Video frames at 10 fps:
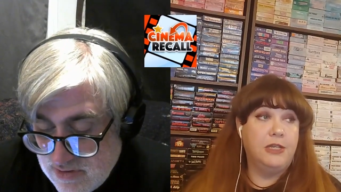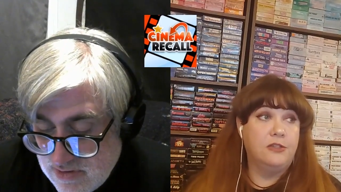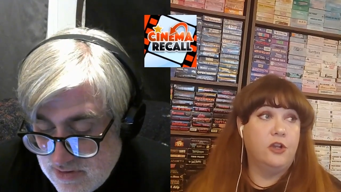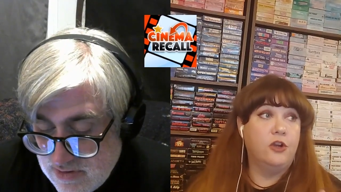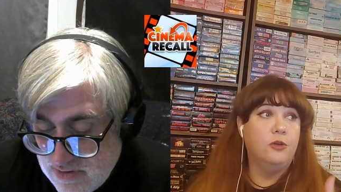Speaker 1: uh,
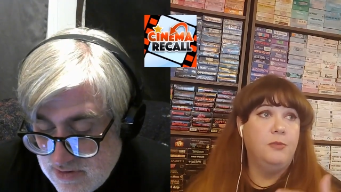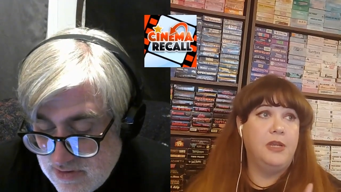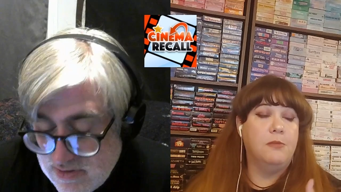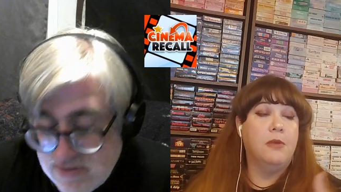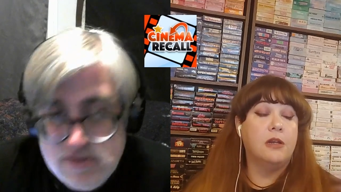because
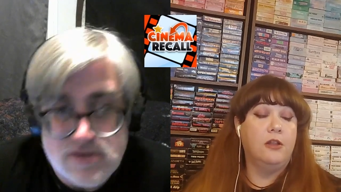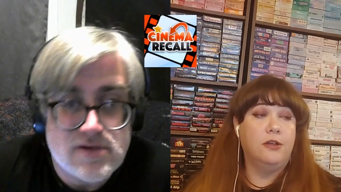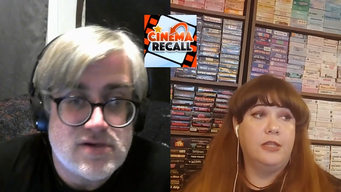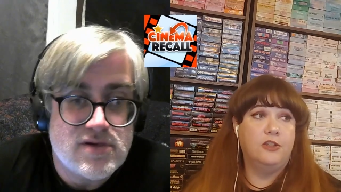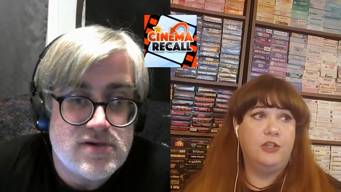her big
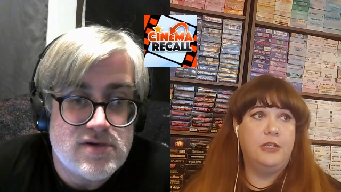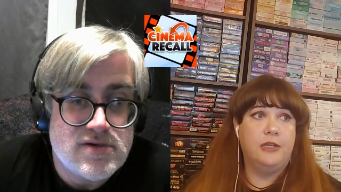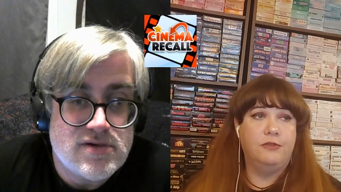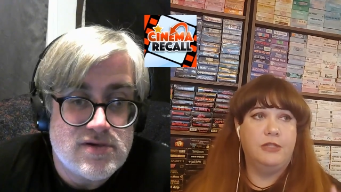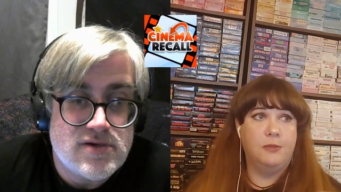monologue that
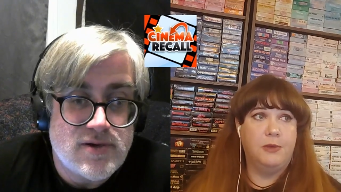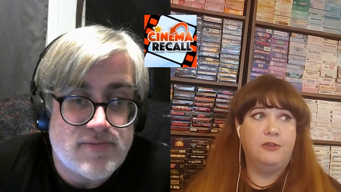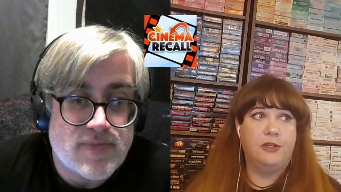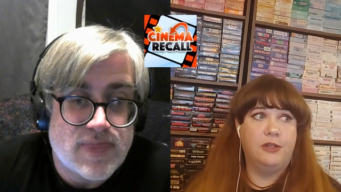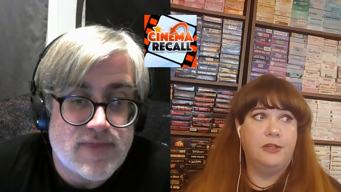she gives in
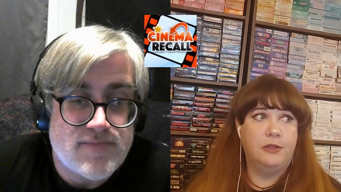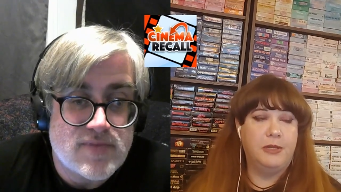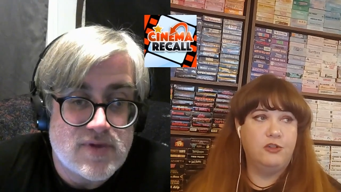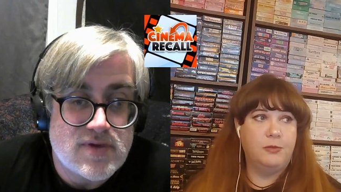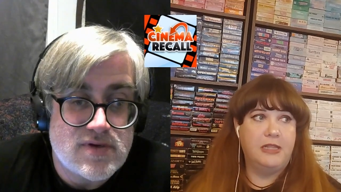the bed
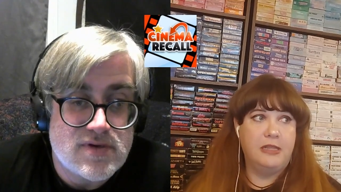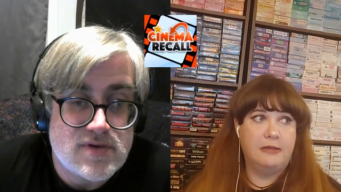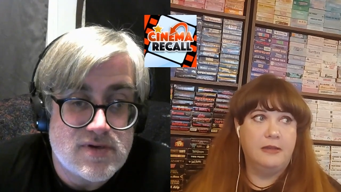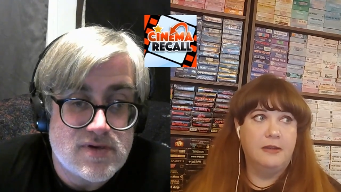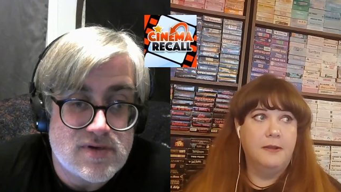uh, bedroom
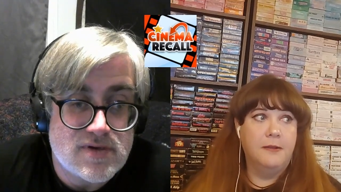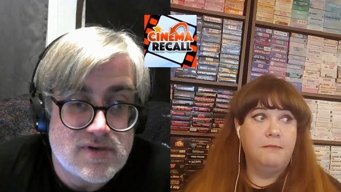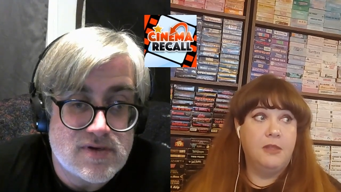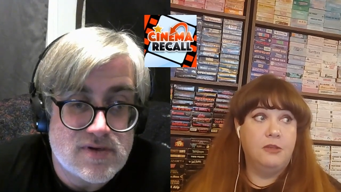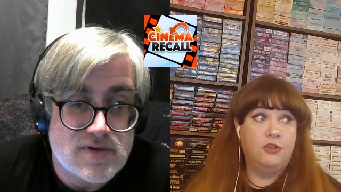at the end
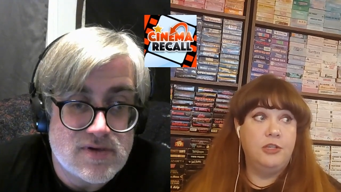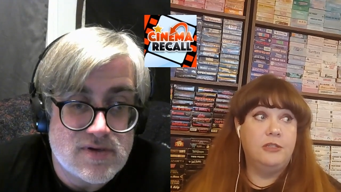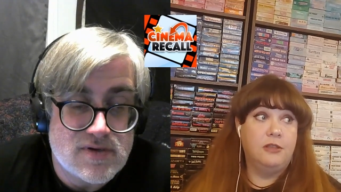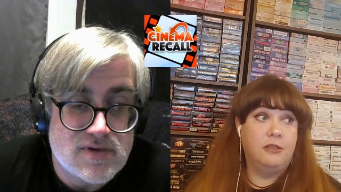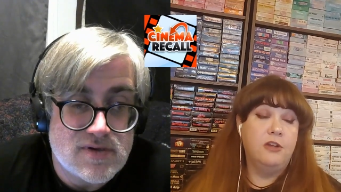
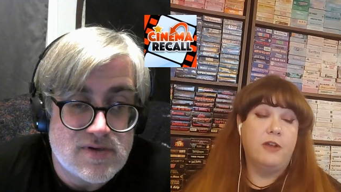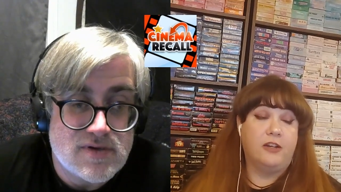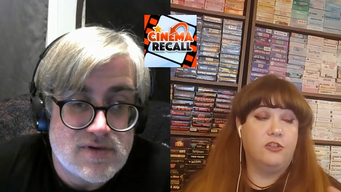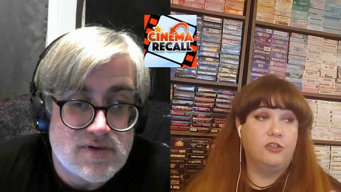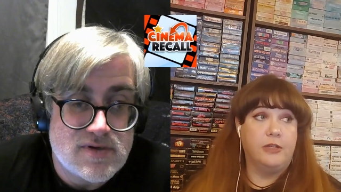she's a
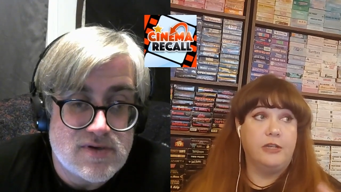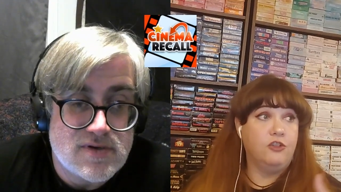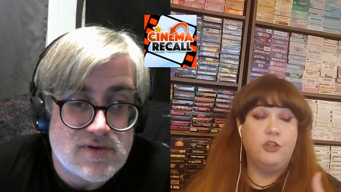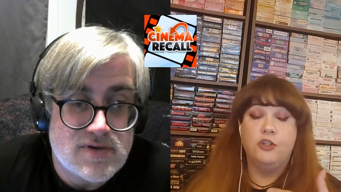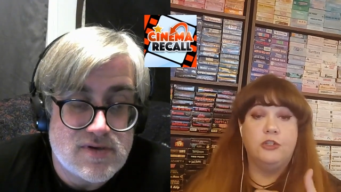theater actor, so
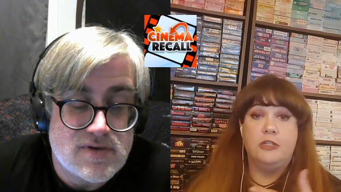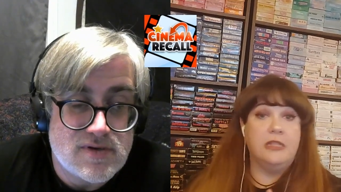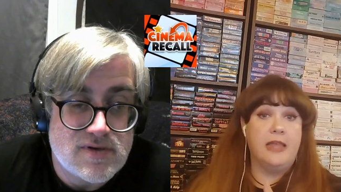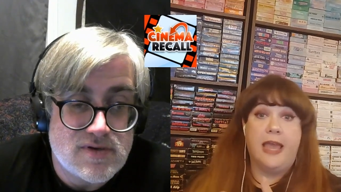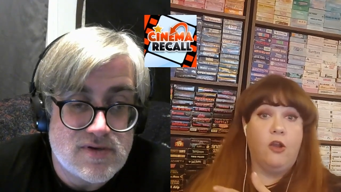like she
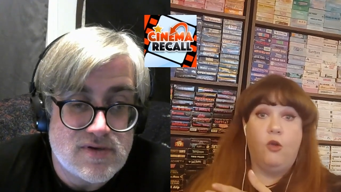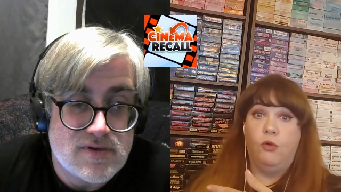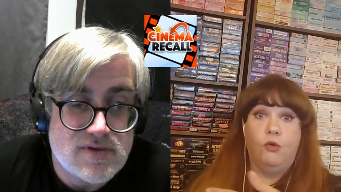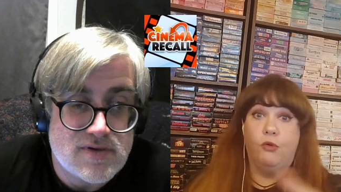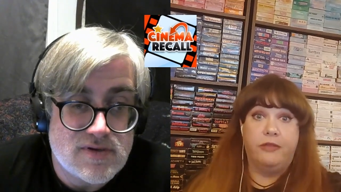just did
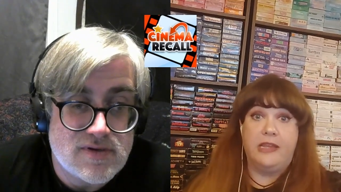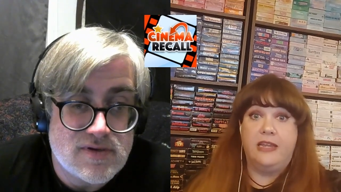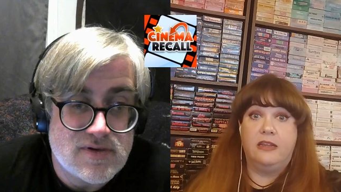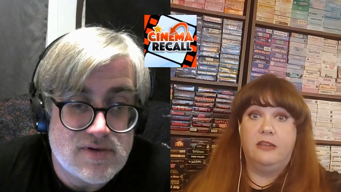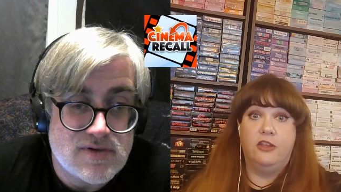that whole
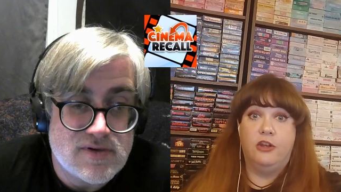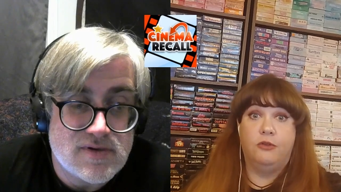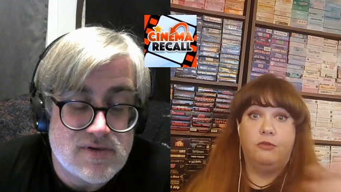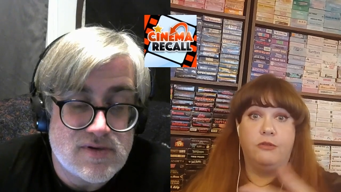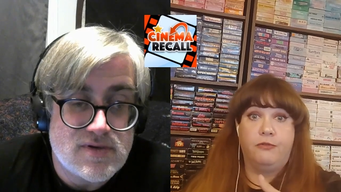thing,
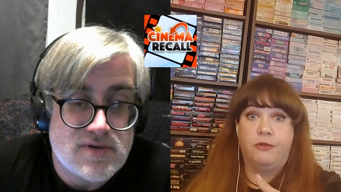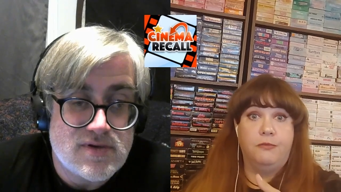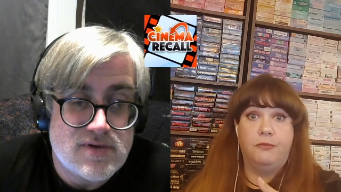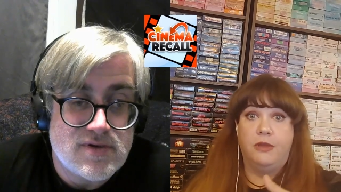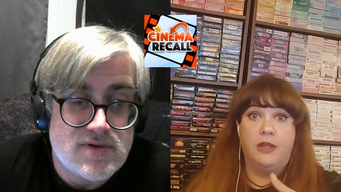you know,
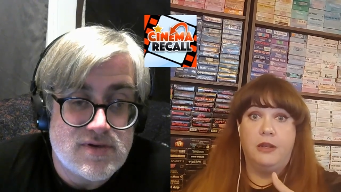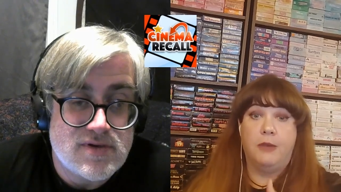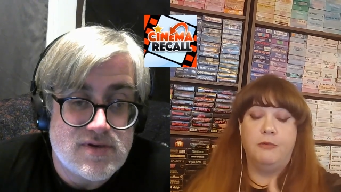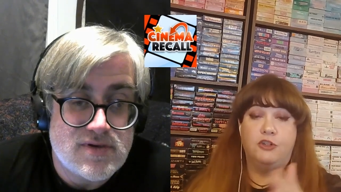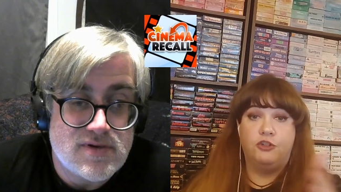from
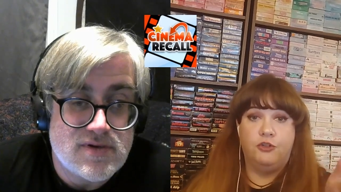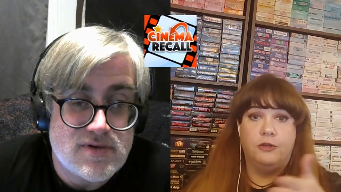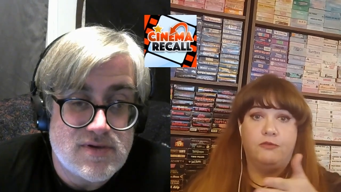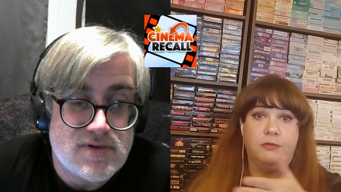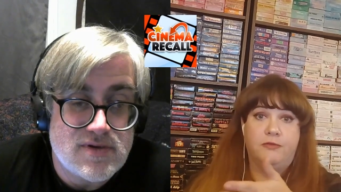and I would
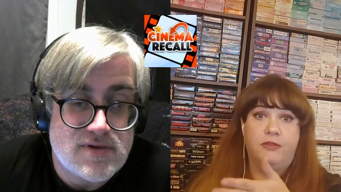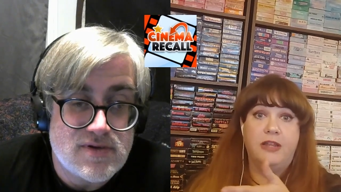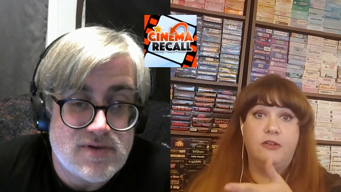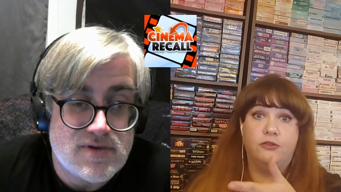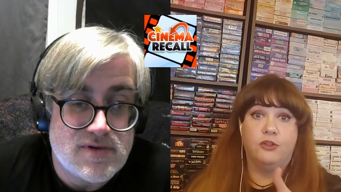just shoot it from
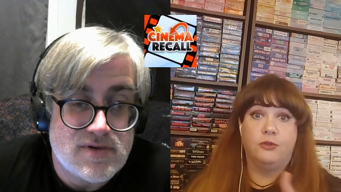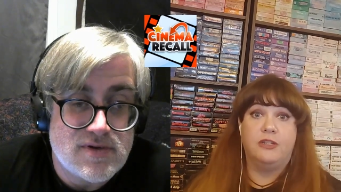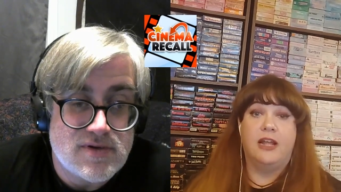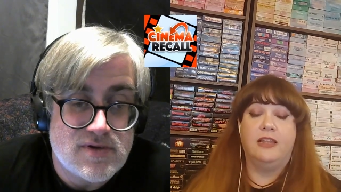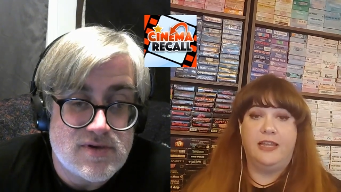different angles.
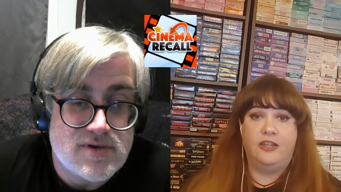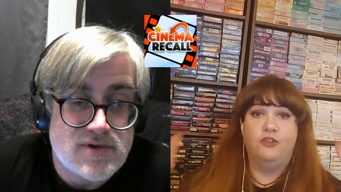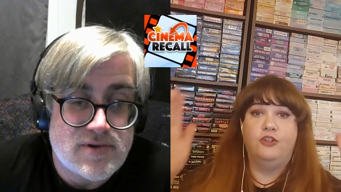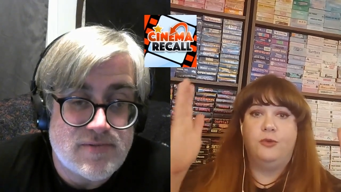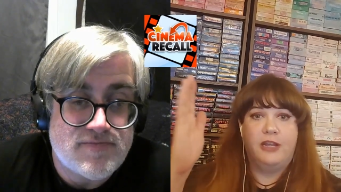So it's not
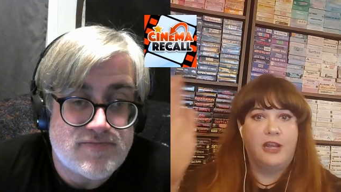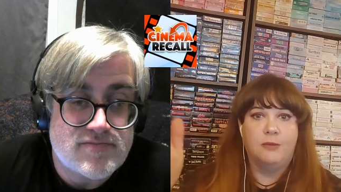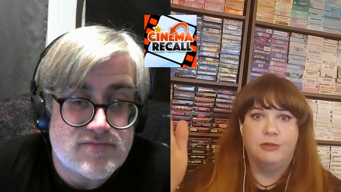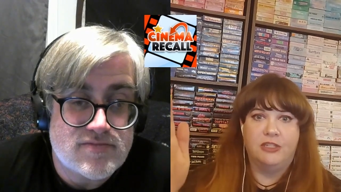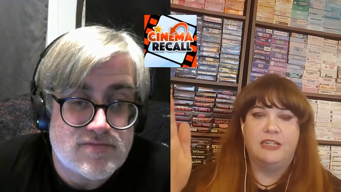like you're
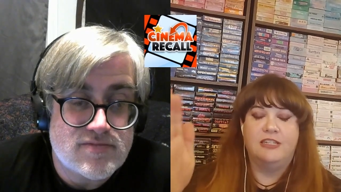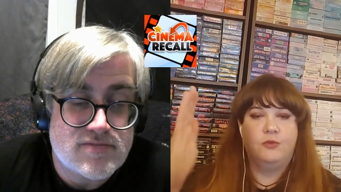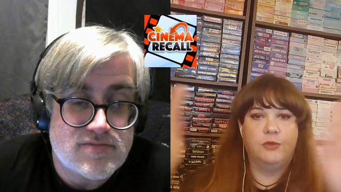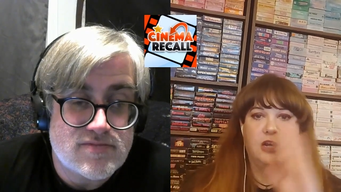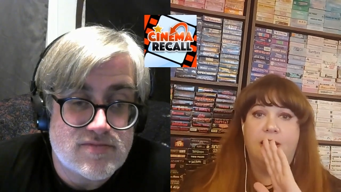doing a couple
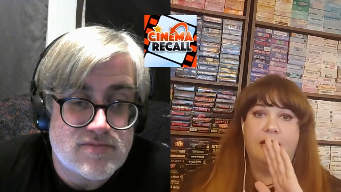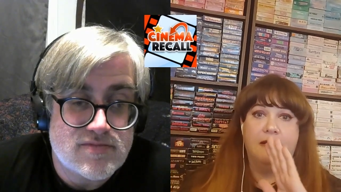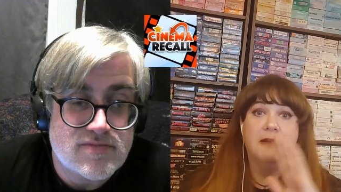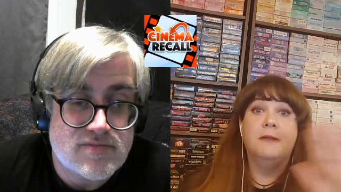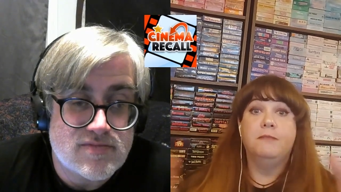sentences we're
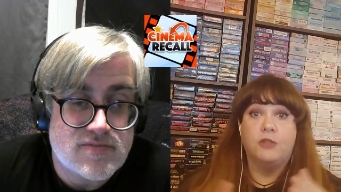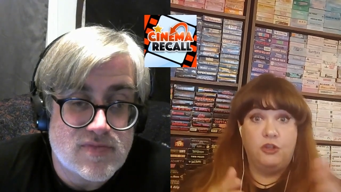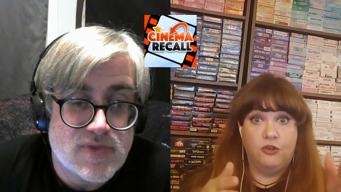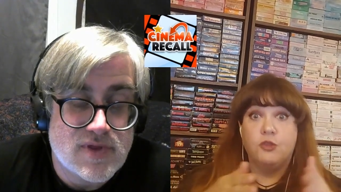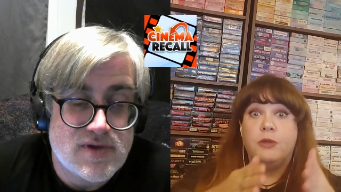cutting.
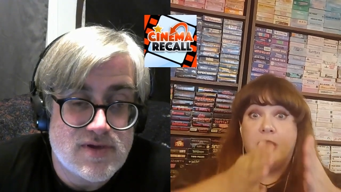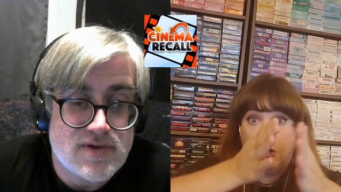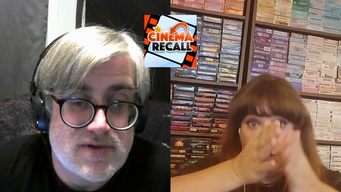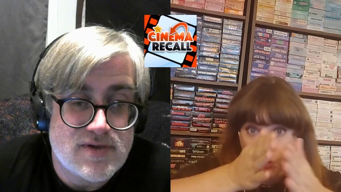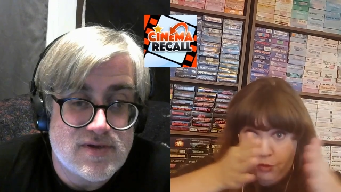It's like you're
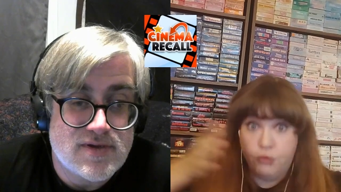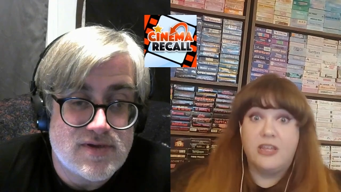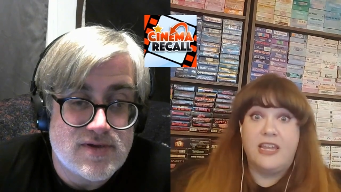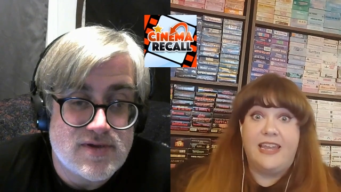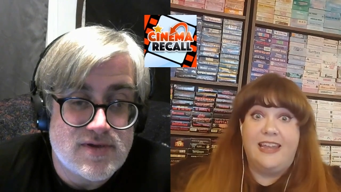doing that whole